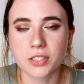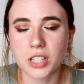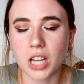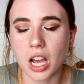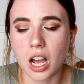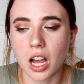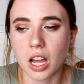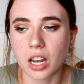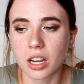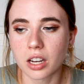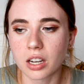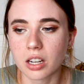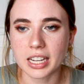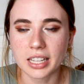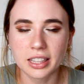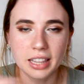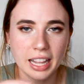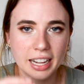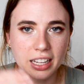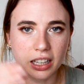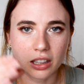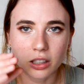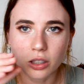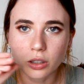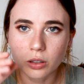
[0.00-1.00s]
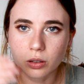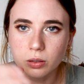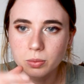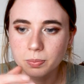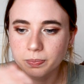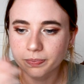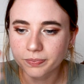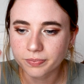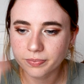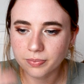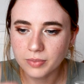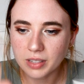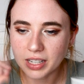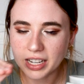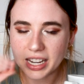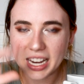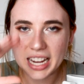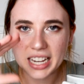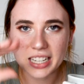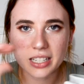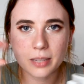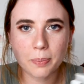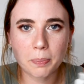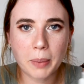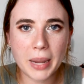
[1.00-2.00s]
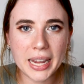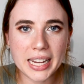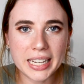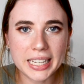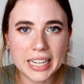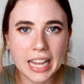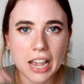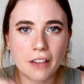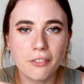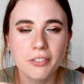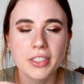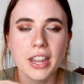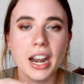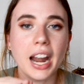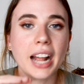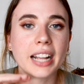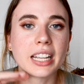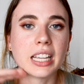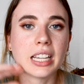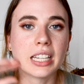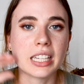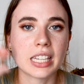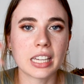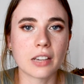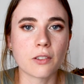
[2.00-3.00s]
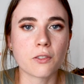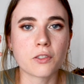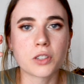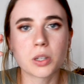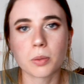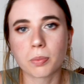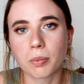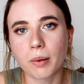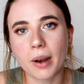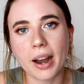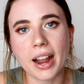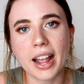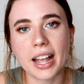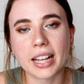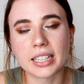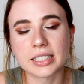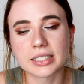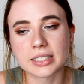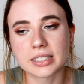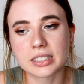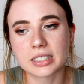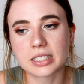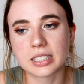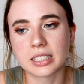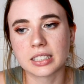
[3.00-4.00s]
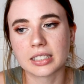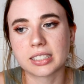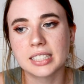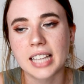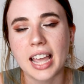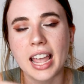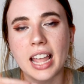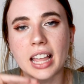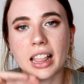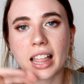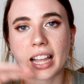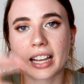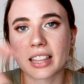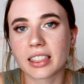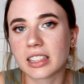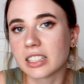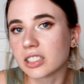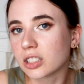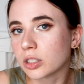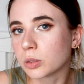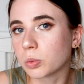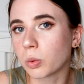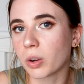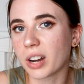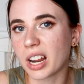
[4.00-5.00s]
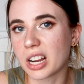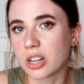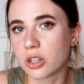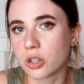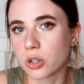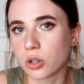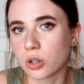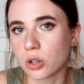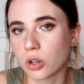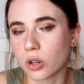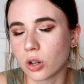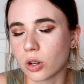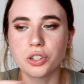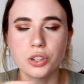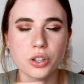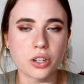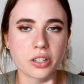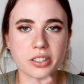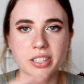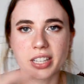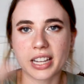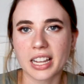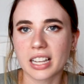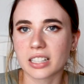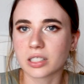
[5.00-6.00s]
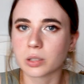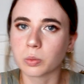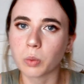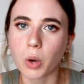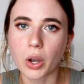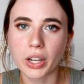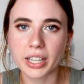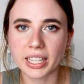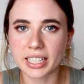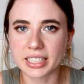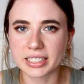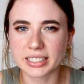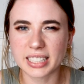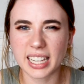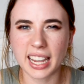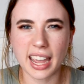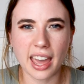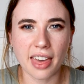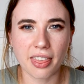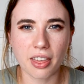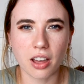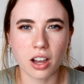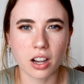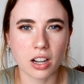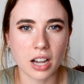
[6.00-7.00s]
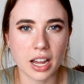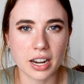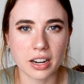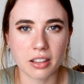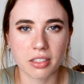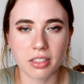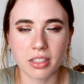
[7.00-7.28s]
done in like a little neat PDF that I can give to brands to say like, this is what I do you see us working together kind of